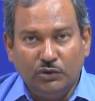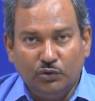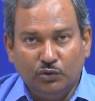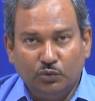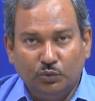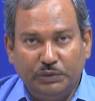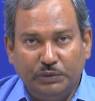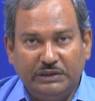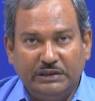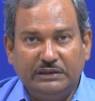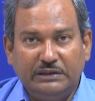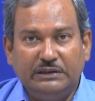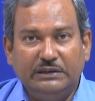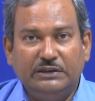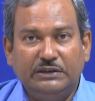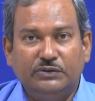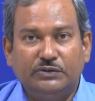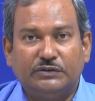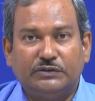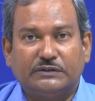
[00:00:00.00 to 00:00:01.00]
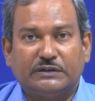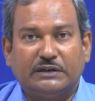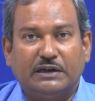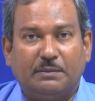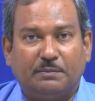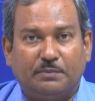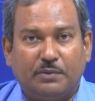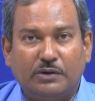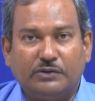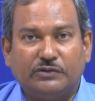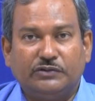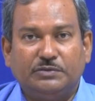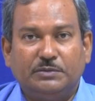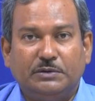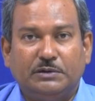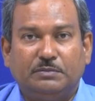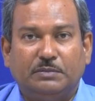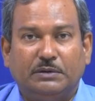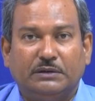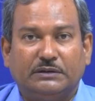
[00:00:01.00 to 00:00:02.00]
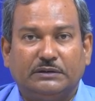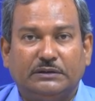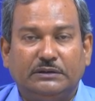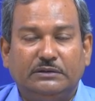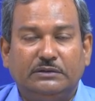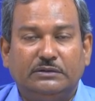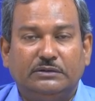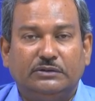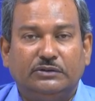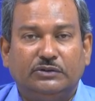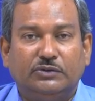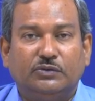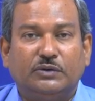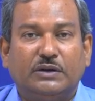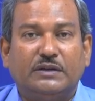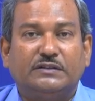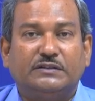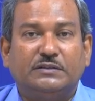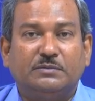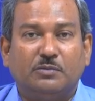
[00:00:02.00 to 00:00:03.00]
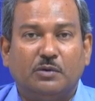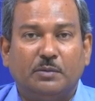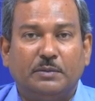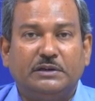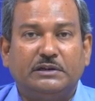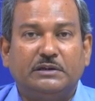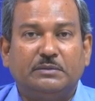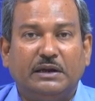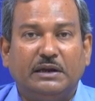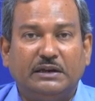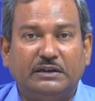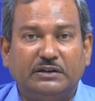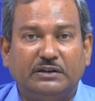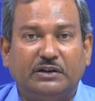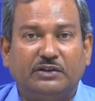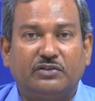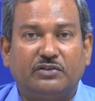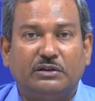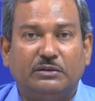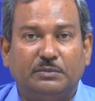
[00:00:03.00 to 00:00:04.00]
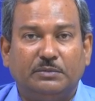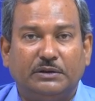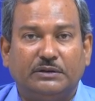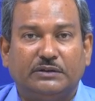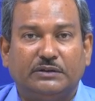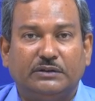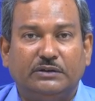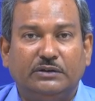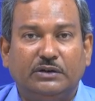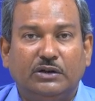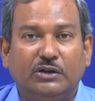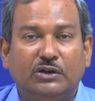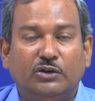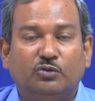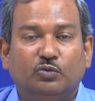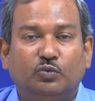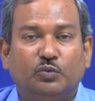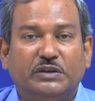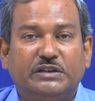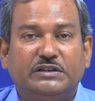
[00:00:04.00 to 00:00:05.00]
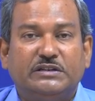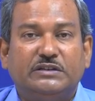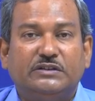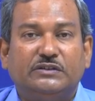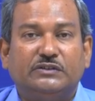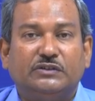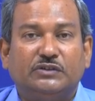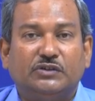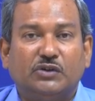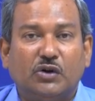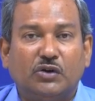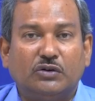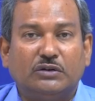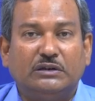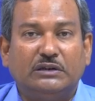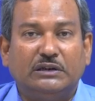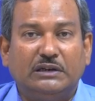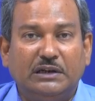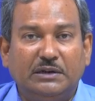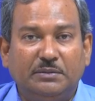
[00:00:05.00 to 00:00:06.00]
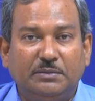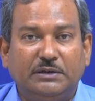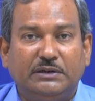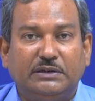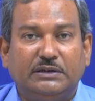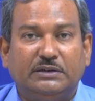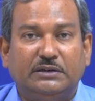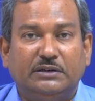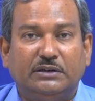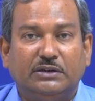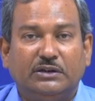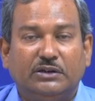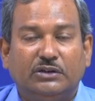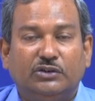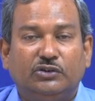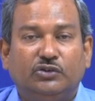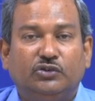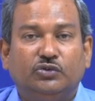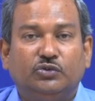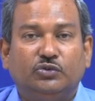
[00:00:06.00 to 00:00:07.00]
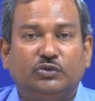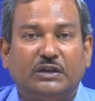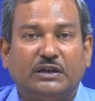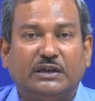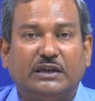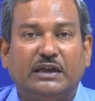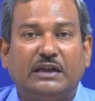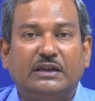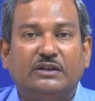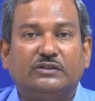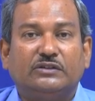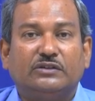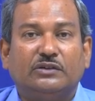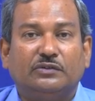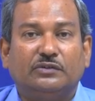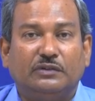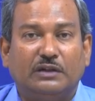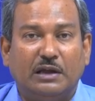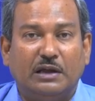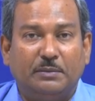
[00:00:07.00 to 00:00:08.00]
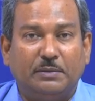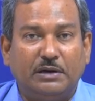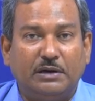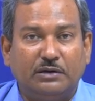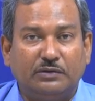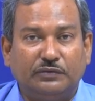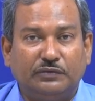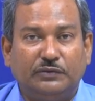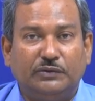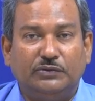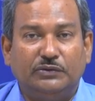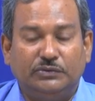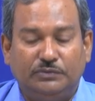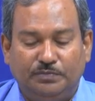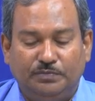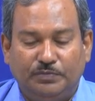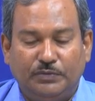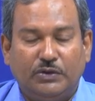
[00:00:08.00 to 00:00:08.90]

We then used an approximate method known as the momentum integral method, which is not limited to the case of laminar flow